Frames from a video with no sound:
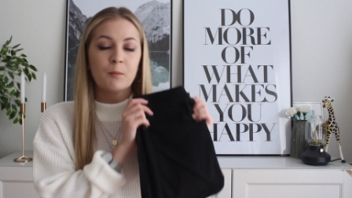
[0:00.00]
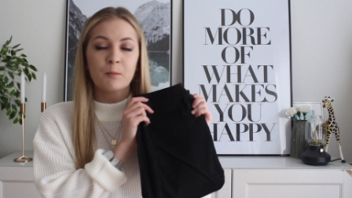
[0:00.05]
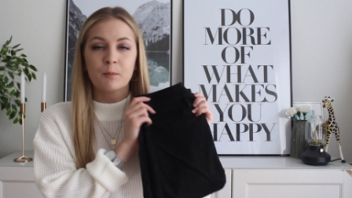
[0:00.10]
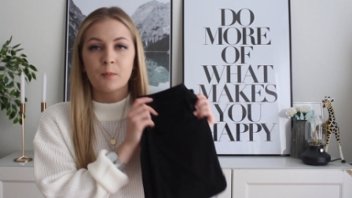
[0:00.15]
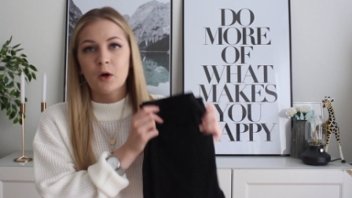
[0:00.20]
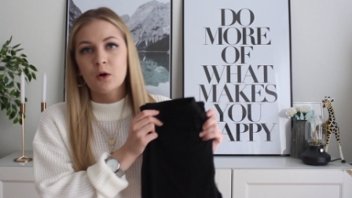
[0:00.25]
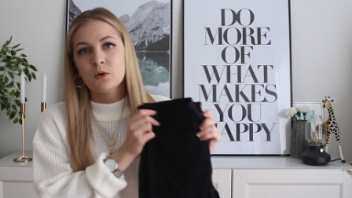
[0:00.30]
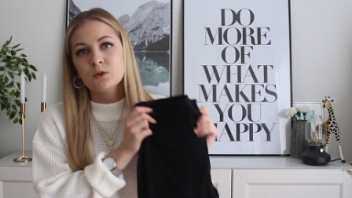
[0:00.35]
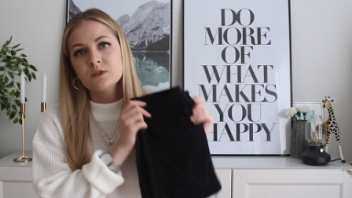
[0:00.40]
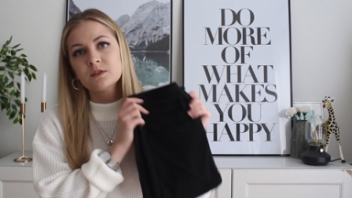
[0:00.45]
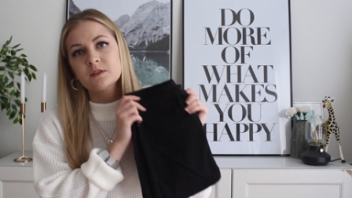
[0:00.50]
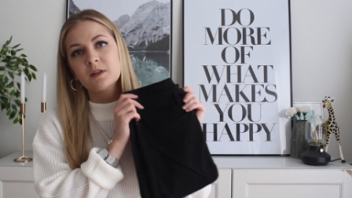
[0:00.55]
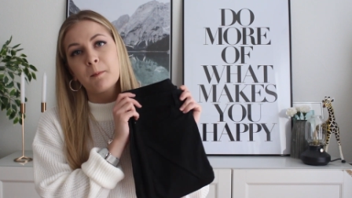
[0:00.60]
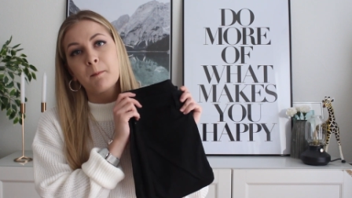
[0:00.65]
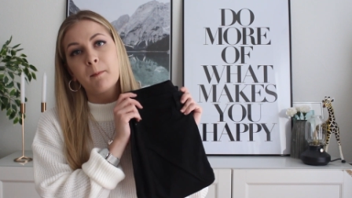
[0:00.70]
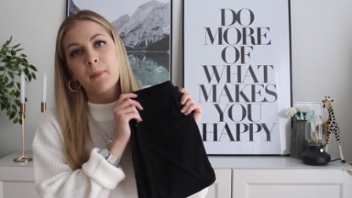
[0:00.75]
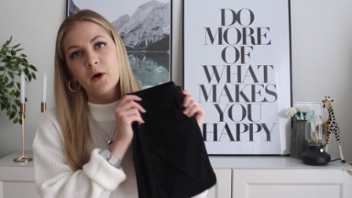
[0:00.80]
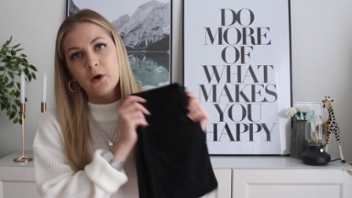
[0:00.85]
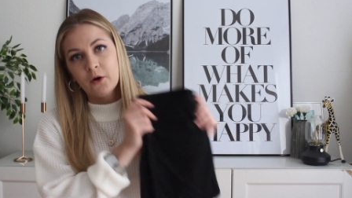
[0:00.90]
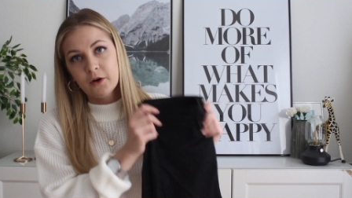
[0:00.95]
most
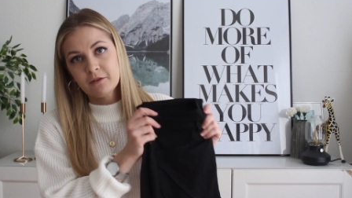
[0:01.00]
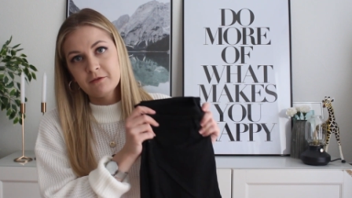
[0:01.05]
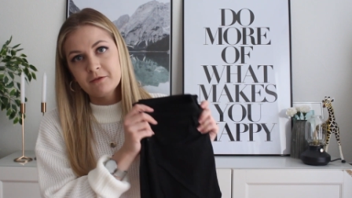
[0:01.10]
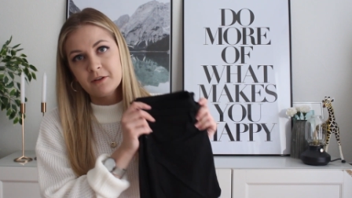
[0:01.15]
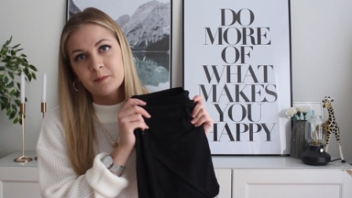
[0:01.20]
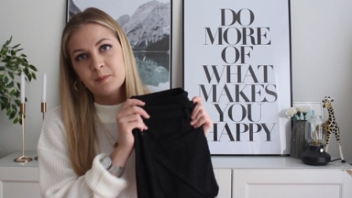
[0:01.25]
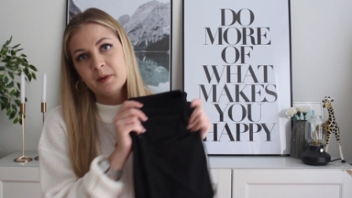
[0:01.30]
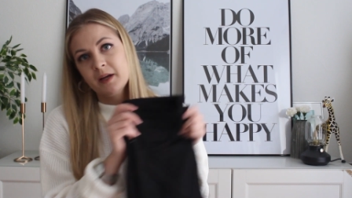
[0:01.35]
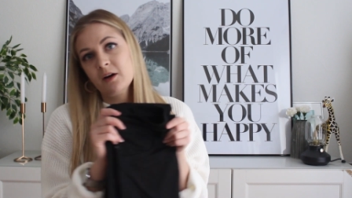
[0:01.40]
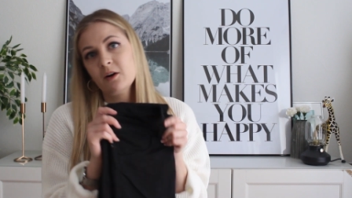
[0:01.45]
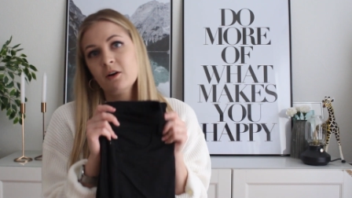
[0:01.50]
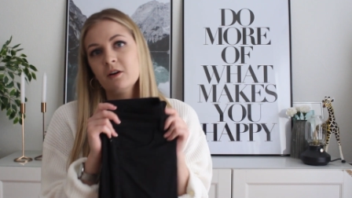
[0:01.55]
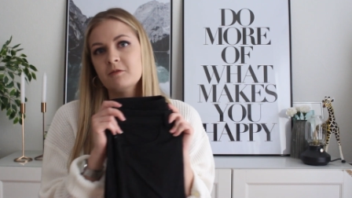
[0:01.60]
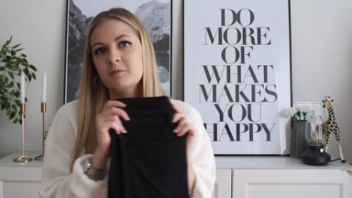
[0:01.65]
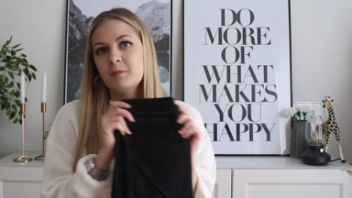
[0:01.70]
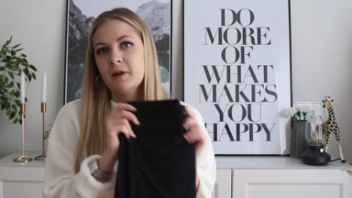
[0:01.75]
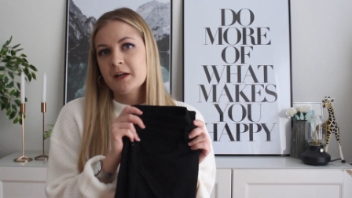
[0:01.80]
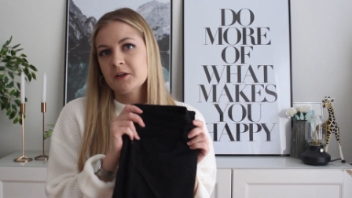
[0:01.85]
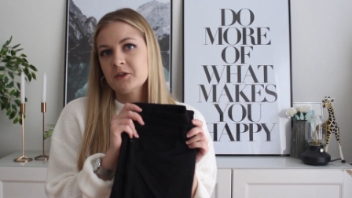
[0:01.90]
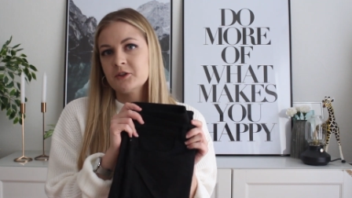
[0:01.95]
perfect pair of
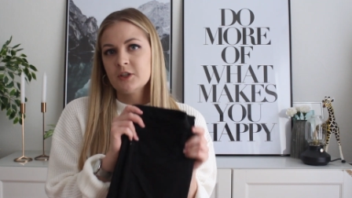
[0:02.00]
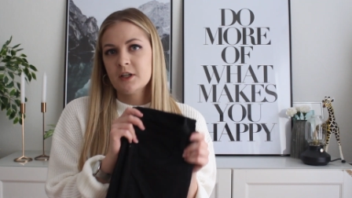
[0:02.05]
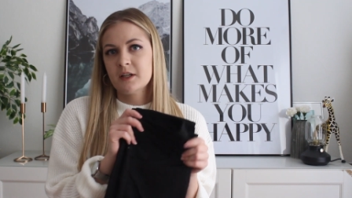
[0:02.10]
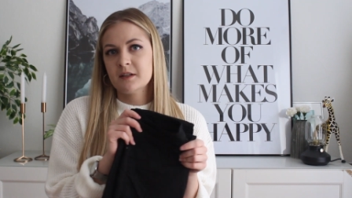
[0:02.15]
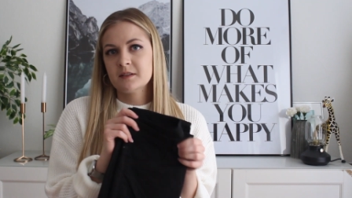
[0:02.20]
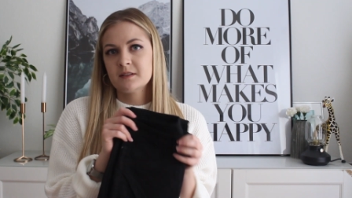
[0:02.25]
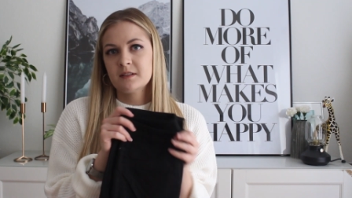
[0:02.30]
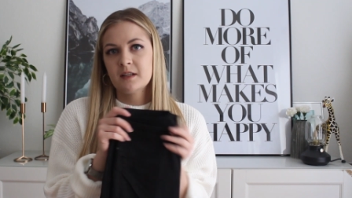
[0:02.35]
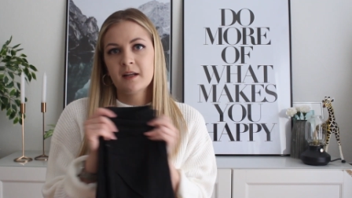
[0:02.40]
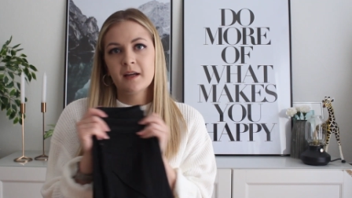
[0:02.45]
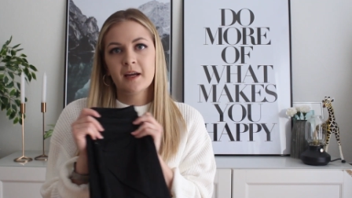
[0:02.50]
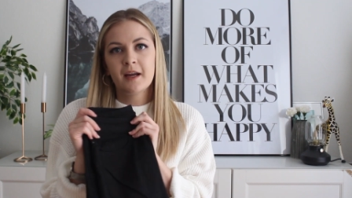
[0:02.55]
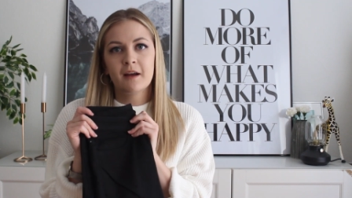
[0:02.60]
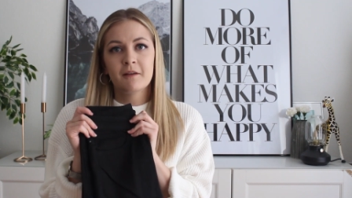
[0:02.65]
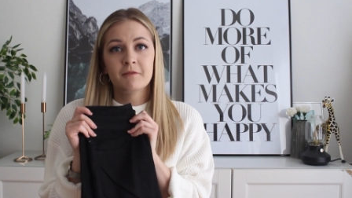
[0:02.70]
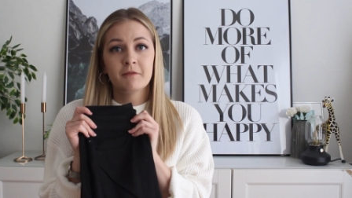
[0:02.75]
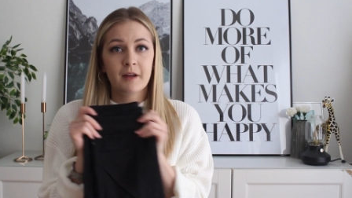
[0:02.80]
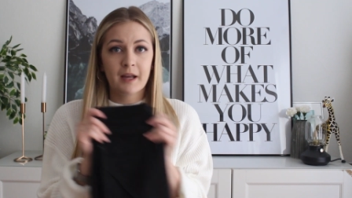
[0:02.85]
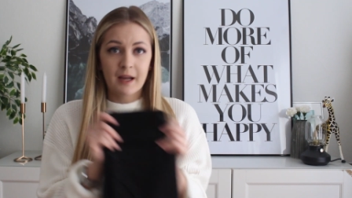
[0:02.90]
black jeans that I have